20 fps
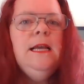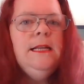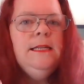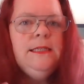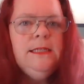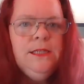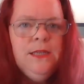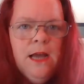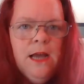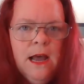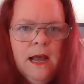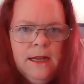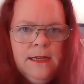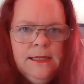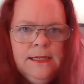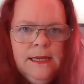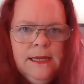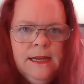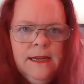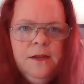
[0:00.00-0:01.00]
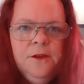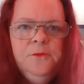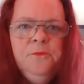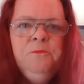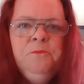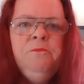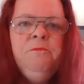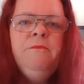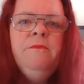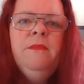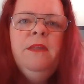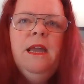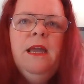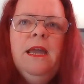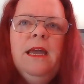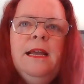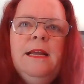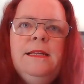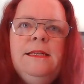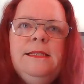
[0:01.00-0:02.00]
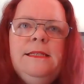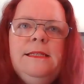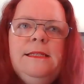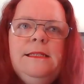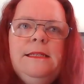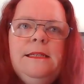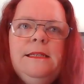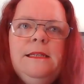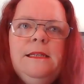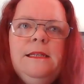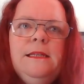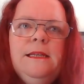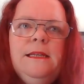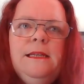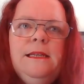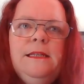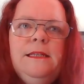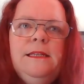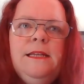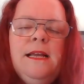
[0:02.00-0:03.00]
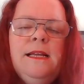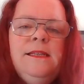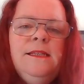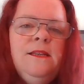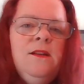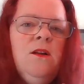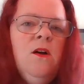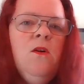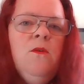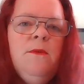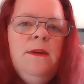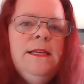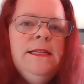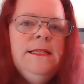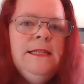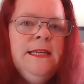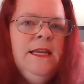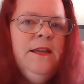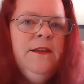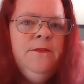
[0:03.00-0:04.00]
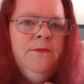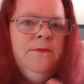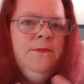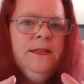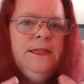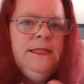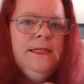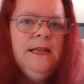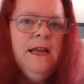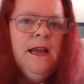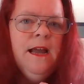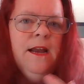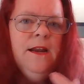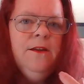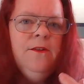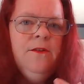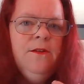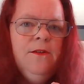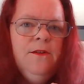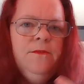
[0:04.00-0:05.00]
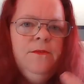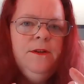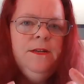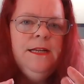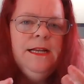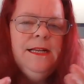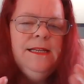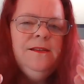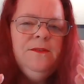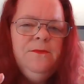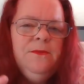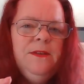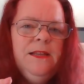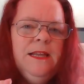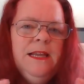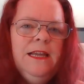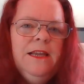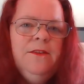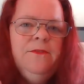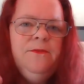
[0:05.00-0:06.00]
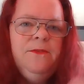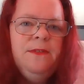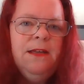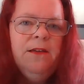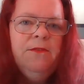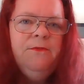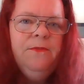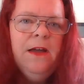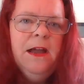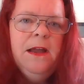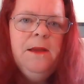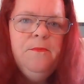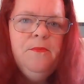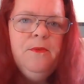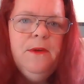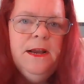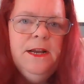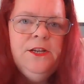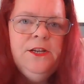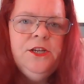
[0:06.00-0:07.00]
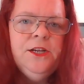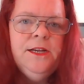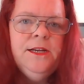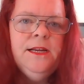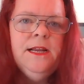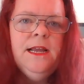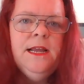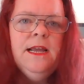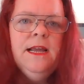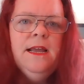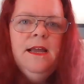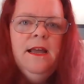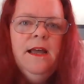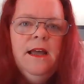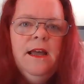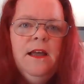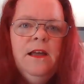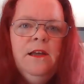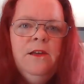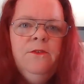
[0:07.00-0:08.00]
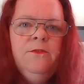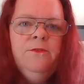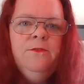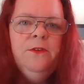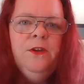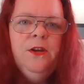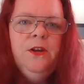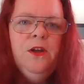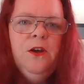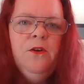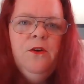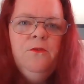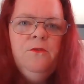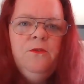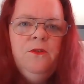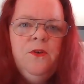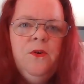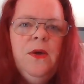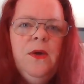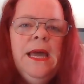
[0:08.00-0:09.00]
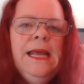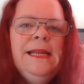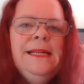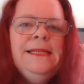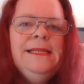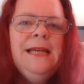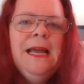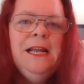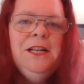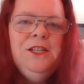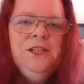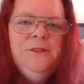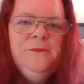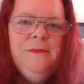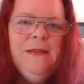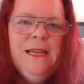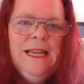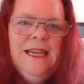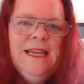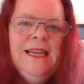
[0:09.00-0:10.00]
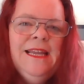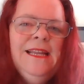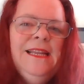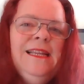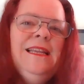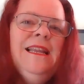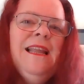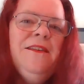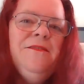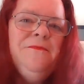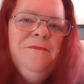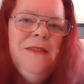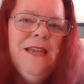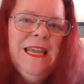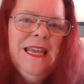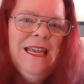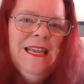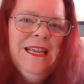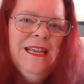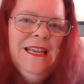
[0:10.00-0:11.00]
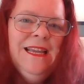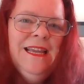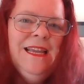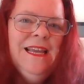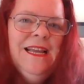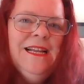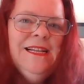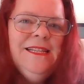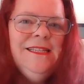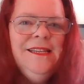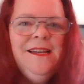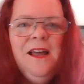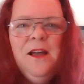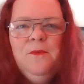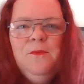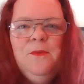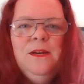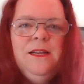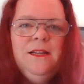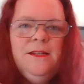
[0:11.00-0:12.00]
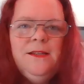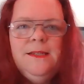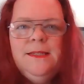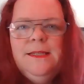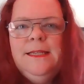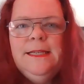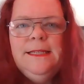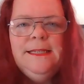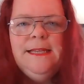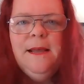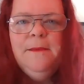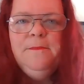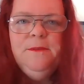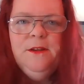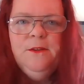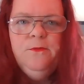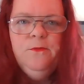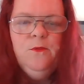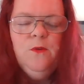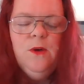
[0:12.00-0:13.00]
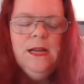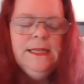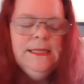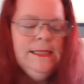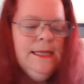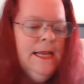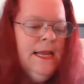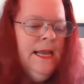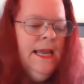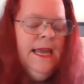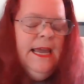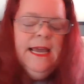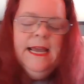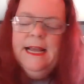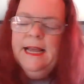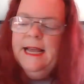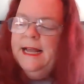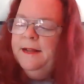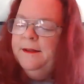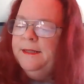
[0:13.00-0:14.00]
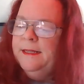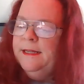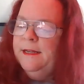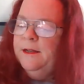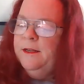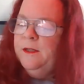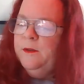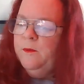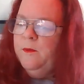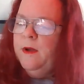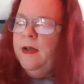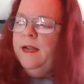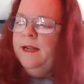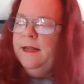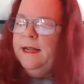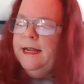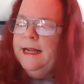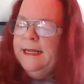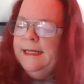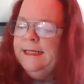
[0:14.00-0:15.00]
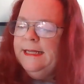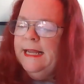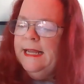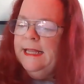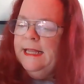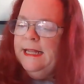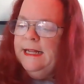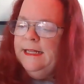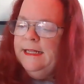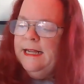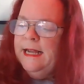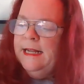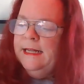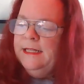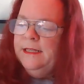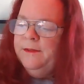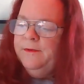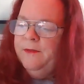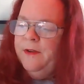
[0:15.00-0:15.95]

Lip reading: toxic, it's doesn't always give the sign, or doesn't really give that vibration of, go ahead and touch me, love me. It's not one of those deceptive ones. It's one, like I say, that it's